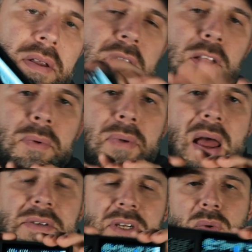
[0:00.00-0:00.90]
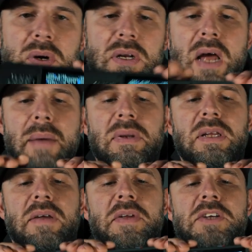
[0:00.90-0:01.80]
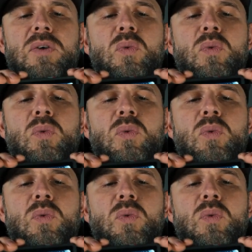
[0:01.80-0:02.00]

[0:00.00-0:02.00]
the aluminum housing one, I believe these are